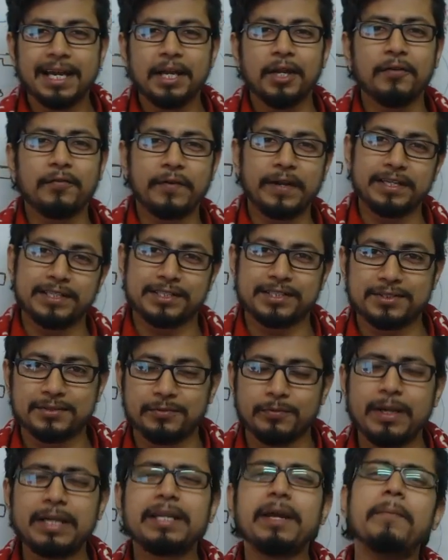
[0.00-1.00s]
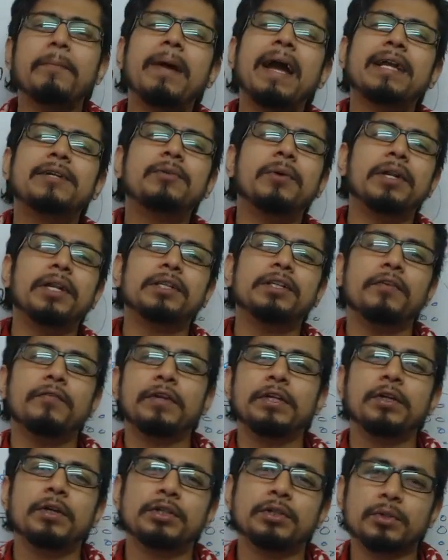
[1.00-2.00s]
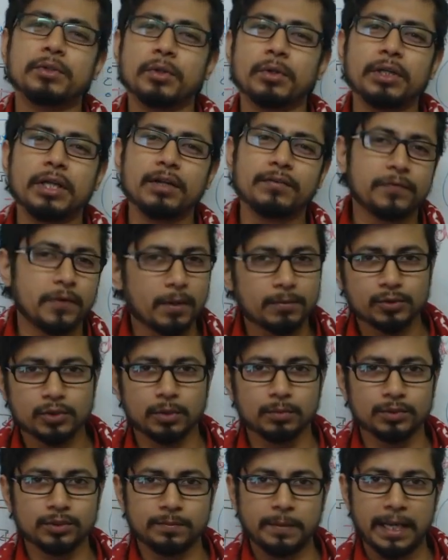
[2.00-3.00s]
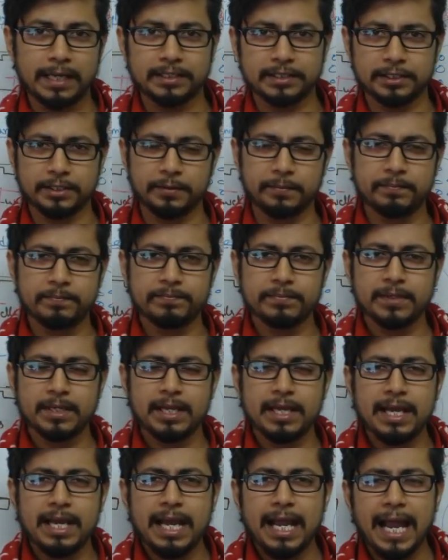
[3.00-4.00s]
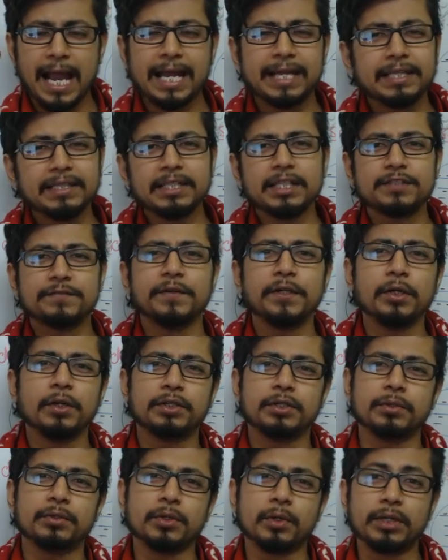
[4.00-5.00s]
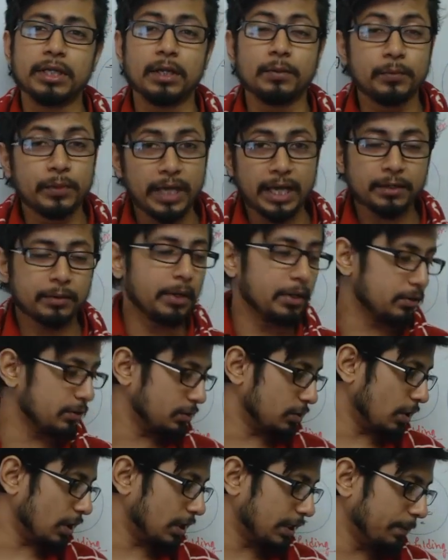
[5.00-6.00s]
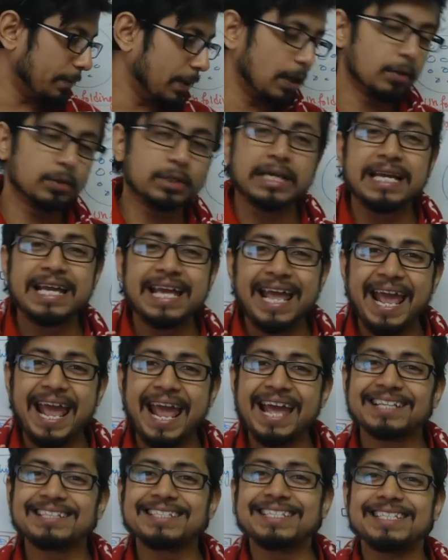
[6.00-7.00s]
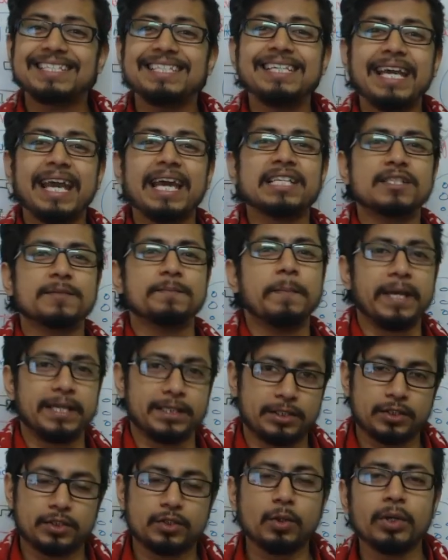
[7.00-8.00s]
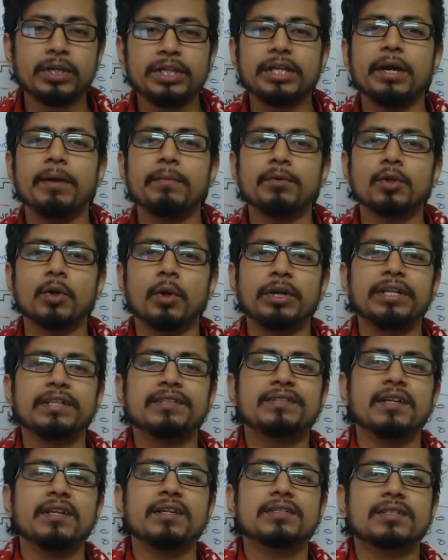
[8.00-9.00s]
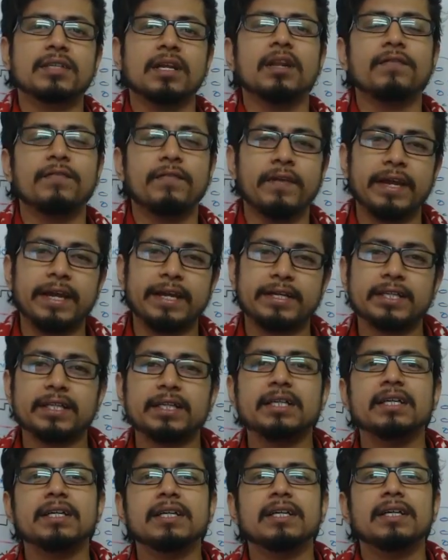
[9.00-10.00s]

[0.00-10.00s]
Hello friends, welcome back to another video tutorial from Shomu's Biology. And in this video tutorial we are going to talk about SDS PAGE, sodium dodecyl sulfate